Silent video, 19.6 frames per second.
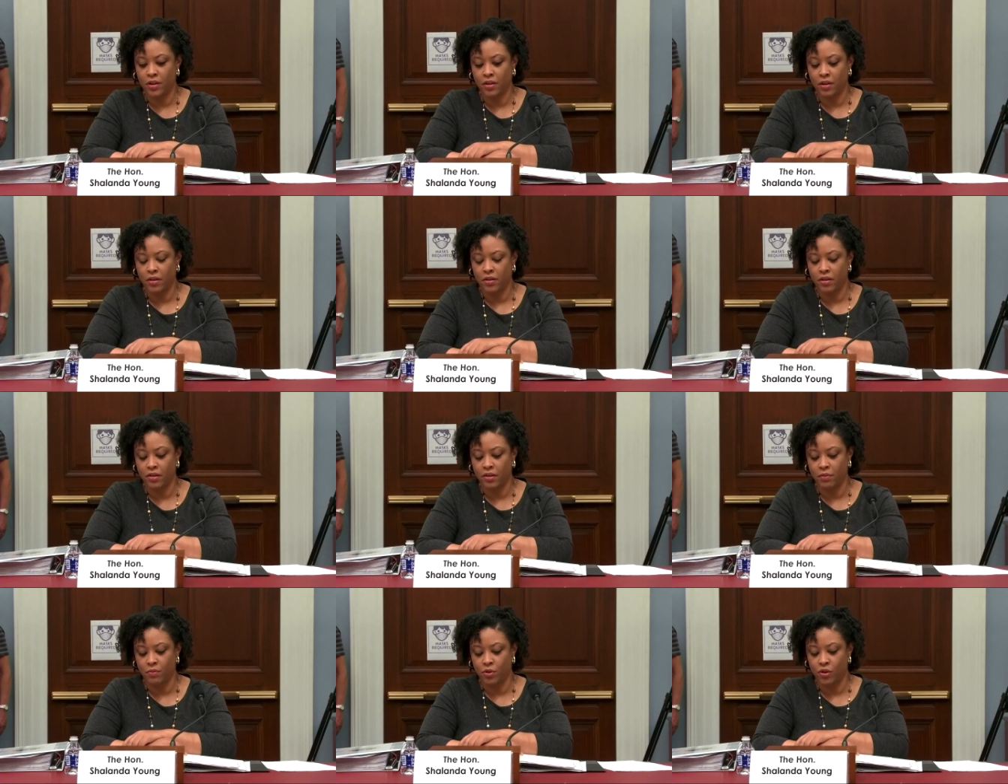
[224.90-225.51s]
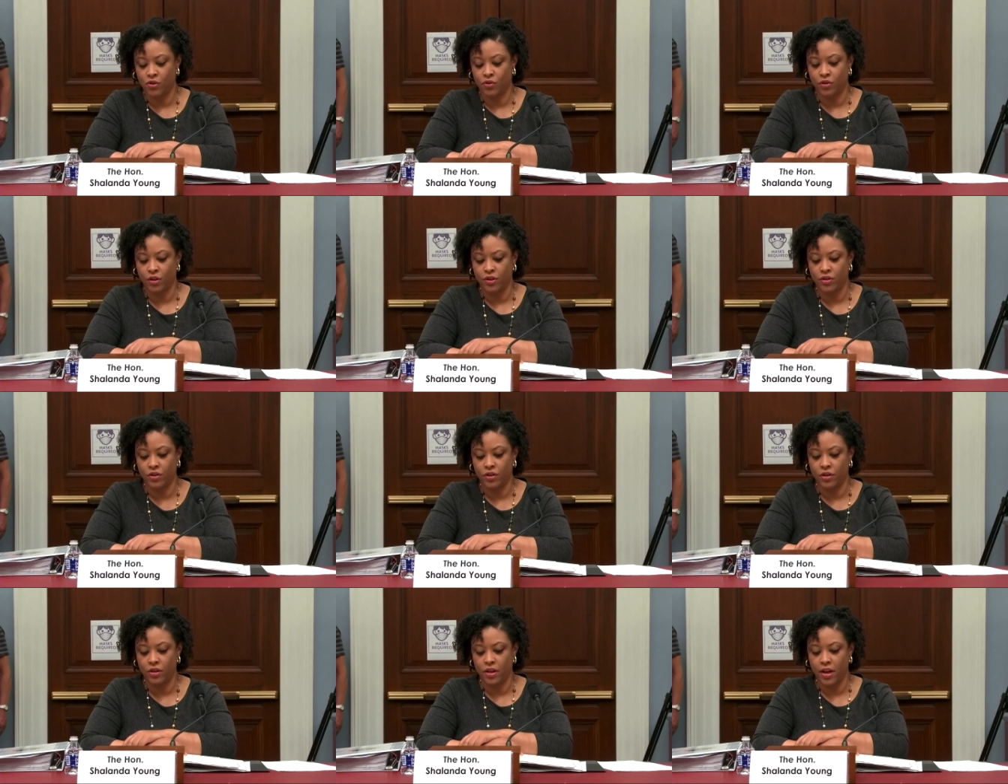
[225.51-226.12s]
think this
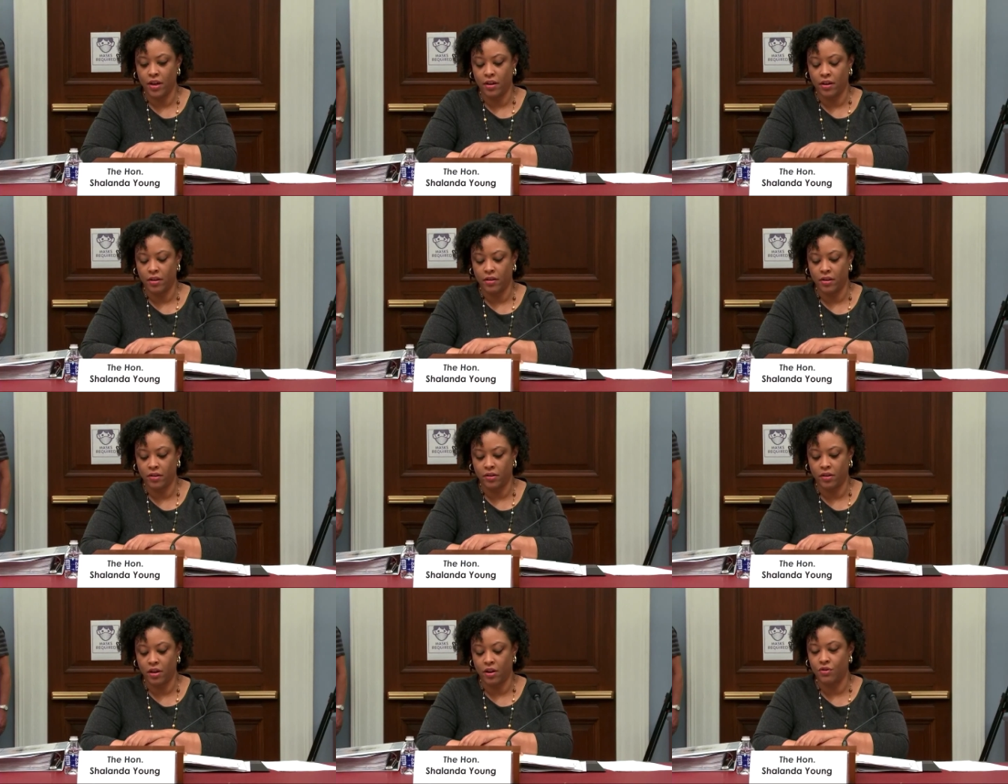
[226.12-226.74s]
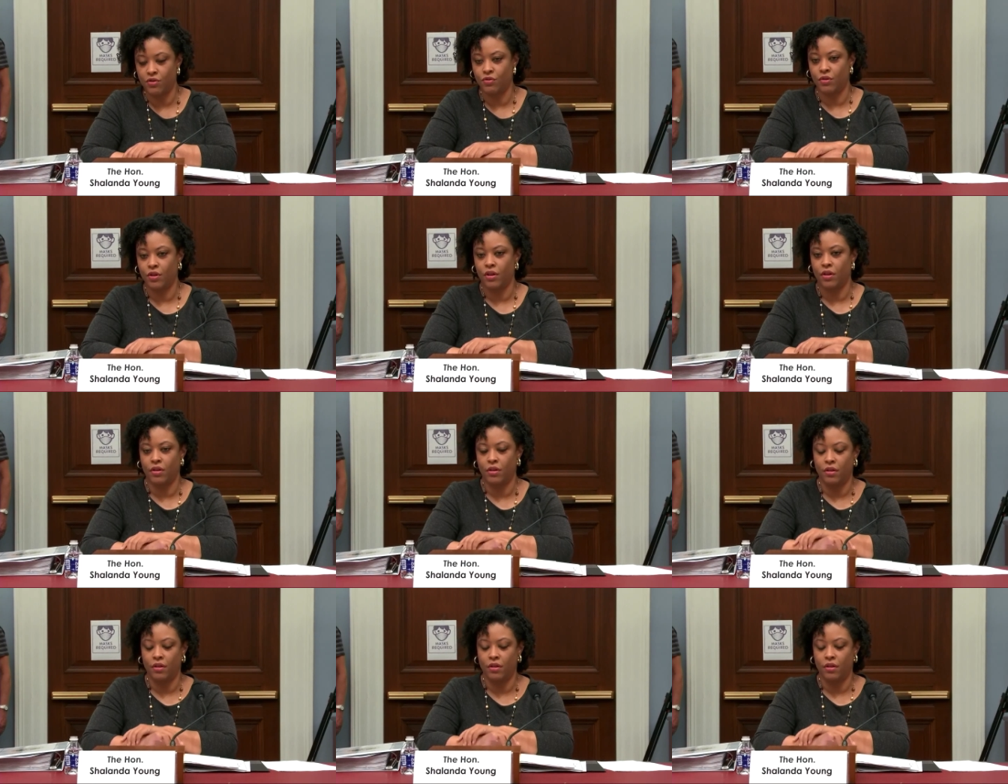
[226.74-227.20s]
administration, this country